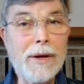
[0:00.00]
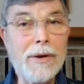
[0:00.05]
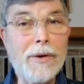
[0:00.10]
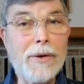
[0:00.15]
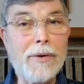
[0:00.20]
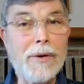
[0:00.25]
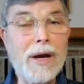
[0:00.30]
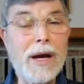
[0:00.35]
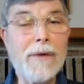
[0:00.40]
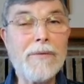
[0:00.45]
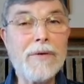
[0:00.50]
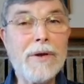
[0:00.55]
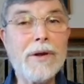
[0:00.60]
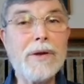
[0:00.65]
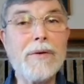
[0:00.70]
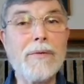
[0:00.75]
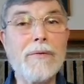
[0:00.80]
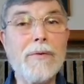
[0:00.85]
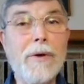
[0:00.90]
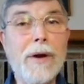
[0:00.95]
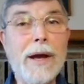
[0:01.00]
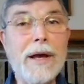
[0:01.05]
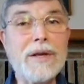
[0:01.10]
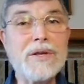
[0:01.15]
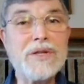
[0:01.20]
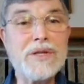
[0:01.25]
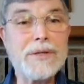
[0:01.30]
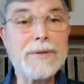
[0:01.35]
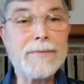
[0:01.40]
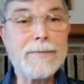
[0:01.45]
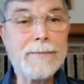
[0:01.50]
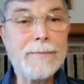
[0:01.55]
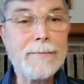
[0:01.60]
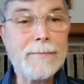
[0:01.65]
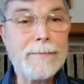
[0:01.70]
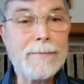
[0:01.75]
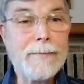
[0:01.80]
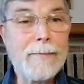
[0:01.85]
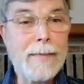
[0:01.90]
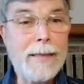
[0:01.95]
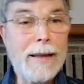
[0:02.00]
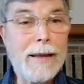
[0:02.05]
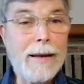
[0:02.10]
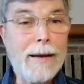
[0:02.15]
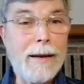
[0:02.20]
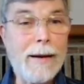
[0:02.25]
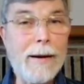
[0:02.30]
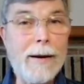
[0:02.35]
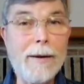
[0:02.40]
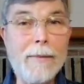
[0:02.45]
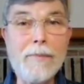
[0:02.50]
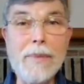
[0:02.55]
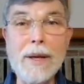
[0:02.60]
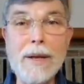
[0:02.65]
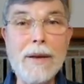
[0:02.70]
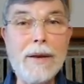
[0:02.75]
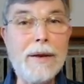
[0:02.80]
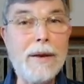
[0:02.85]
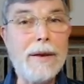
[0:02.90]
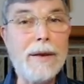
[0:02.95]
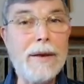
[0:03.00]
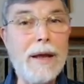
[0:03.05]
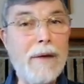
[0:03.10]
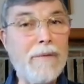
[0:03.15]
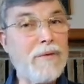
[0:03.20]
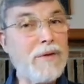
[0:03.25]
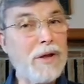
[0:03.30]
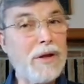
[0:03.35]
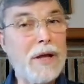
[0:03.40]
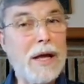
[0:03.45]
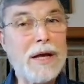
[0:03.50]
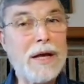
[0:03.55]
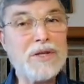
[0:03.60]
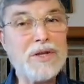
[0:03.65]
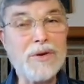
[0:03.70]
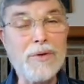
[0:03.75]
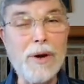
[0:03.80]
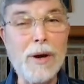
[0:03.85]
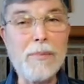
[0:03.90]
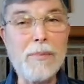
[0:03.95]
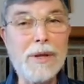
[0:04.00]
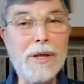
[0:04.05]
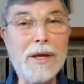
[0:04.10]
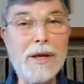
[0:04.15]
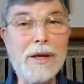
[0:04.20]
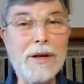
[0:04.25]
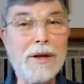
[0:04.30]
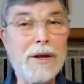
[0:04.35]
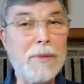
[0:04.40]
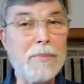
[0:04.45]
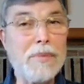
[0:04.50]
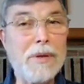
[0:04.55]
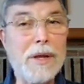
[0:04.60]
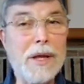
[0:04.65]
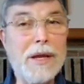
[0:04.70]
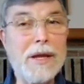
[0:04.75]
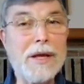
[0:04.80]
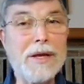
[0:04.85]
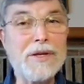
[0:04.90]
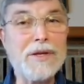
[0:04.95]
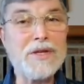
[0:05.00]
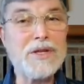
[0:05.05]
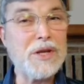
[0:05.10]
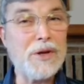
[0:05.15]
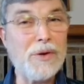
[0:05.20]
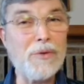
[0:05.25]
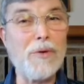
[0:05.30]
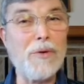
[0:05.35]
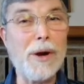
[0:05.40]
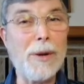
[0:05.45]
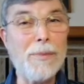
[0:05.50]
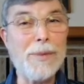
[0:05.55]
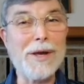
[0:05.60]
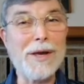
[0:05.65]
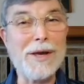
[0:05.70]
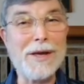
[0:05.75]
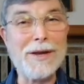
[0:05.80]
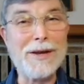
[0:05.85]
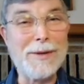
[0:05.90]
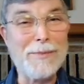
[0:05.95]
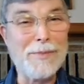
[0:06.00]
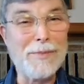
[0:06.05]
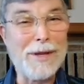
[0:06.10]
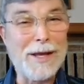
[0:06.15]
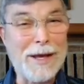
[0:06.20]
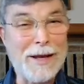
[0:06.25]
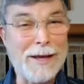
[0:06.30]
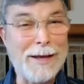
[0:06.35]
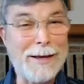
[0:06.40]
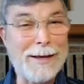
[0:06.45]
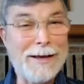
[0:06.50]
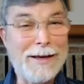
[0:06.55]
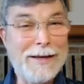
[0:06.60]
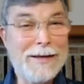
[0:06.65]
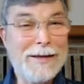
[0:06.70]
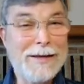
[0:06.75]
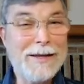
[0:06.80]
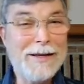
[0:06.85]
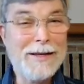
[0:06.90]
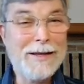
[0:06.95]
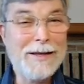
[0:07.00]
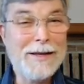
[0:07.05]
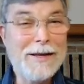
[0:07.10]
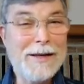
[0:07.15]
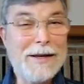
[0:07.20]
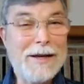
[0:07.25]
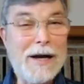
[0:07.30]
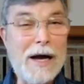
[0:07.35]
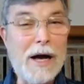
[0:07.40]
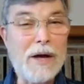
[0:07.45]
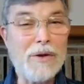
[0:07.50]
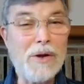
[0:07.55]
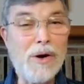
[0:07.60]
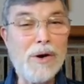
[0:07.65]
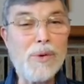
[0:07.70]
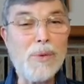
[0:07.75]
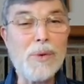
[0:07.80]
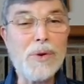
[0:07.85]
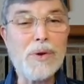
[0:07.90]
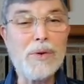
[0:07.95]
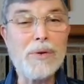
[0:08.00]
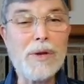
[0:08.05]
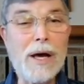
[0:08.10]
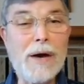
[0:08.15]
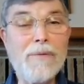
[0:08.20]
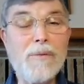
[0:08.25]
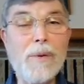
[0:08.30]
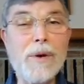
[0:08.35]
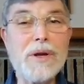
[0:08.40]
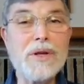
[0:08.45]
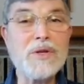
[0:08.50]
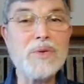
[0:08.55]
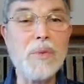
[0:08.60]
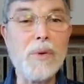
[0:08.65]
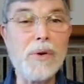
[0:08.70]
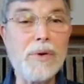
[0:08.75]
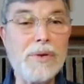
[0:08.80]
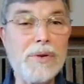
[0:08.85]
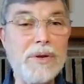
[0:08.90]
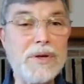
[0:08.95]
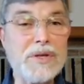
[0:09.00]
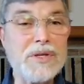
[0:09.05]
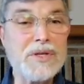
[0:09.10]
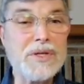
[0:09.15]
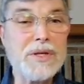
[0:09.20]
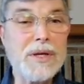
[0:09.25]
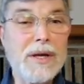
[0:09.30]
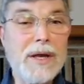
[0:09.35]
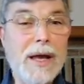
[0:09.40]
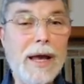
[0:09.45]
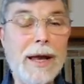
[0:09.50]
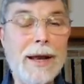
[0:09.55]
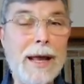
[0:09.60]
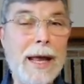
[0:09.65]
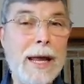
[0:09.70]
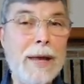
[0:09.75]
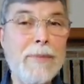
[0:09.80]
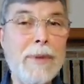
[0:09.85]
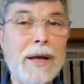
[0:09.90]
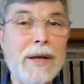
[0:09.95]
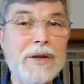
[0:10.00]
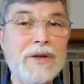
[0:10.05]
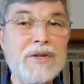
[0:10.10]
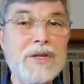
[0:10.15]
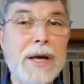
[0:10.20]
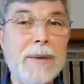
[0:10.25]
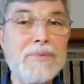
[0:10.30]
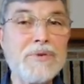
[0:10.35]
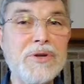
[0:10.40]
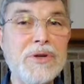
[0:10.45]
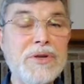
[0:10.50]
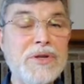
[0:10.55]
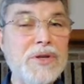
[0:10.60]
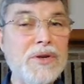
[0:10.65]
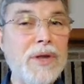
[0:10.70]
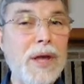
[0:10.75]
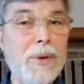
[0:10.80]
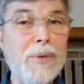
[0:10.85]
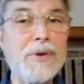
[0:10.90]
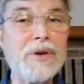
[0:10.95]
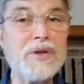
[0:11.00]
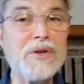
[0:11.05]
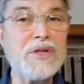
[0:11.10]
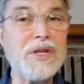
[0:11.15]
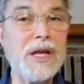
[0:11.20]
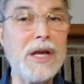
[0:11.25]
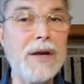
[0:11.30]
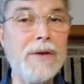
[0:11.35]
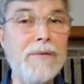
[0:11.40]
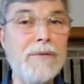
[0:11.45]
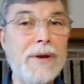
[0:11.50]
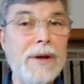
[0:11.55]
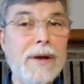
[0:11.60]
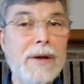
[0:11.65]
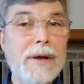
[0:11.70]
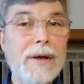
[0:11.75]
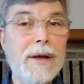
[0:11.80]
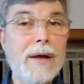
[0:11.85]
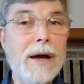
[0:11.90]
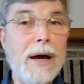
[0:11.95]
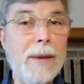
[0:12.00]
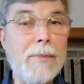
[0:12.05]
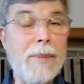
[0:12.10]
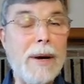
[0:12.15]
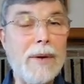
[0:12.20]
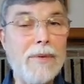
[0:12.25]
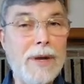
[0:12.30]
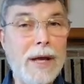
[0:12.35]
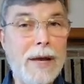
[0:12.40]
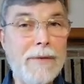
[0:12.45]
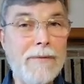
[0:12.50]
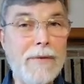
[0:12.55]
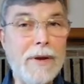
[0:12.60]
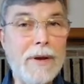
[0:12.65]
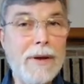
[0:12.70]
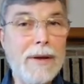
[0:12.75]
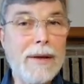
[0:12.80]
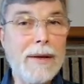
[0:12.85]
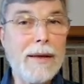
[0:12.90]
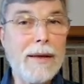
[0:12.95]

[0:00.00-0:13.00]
under a covenant of grace. But nevertheless, grumbling and complaining is still grumbling and complaining. How long will you love what is worthless and aim at deception? So they were deceived about David.